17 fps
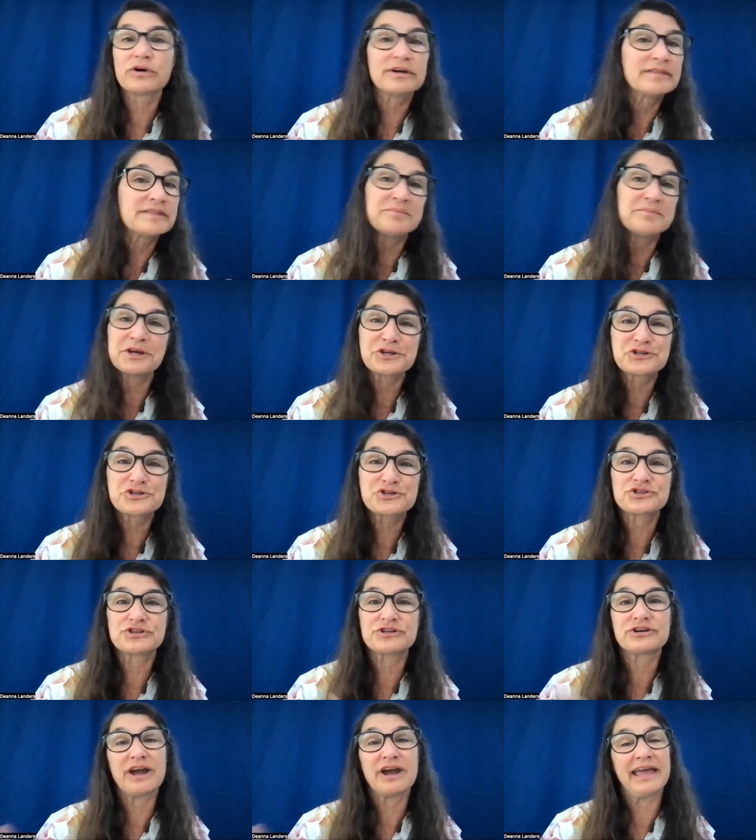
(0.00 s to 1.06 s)
in the
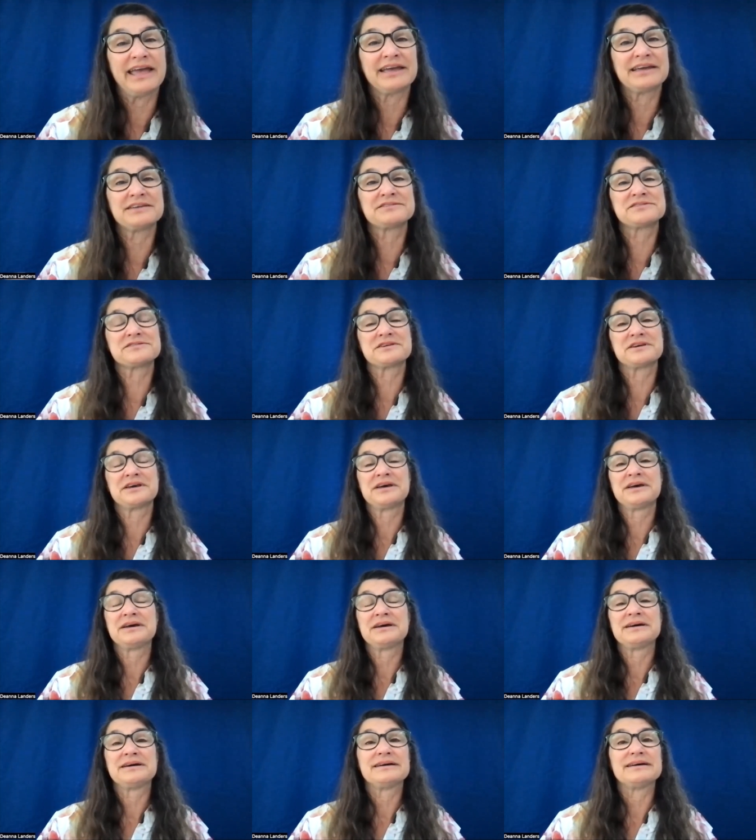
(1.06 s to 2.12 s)
mixture, eggs,
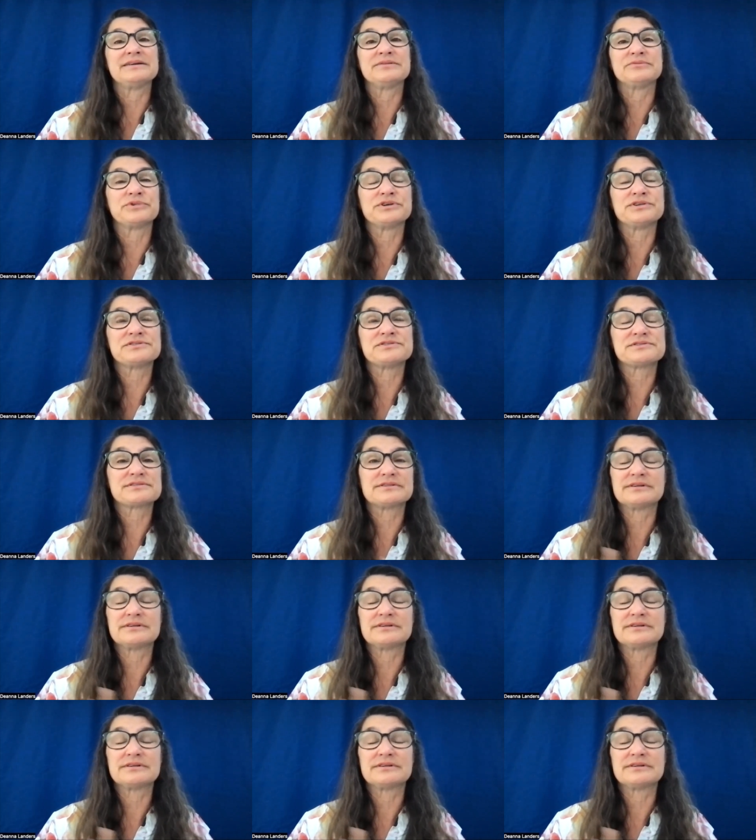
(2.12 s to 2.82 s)
it was